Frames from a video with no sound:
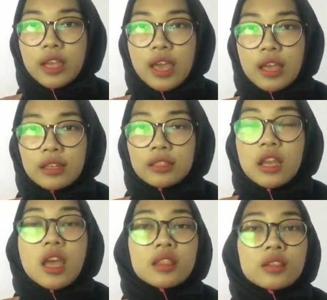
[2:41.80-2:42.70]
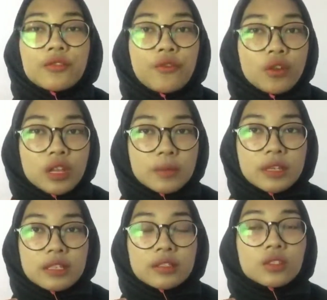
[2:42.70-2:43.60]
And the phonemes
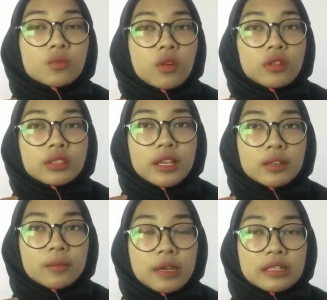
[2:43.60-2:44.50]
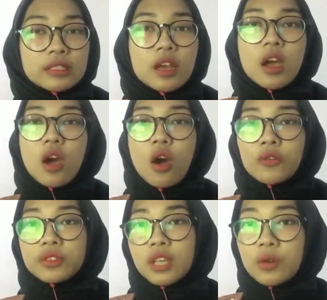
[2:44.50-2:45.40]
is the smallest segment
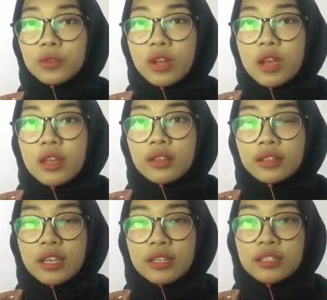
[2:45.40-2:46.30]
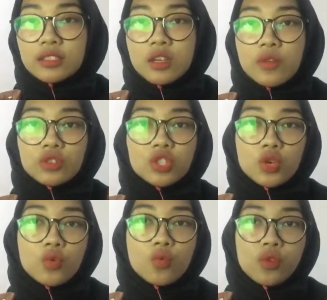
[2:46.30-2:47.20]
of sound that can distinguish
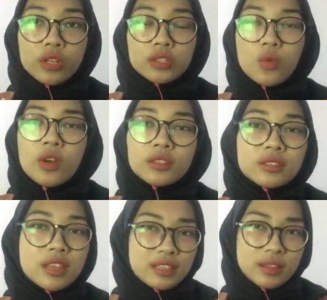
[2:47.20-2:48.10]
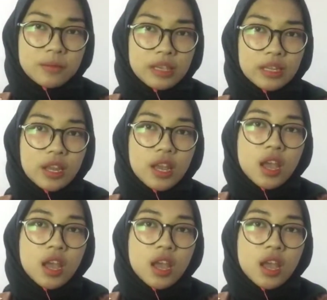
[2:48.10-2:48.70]
two words. What does it mean?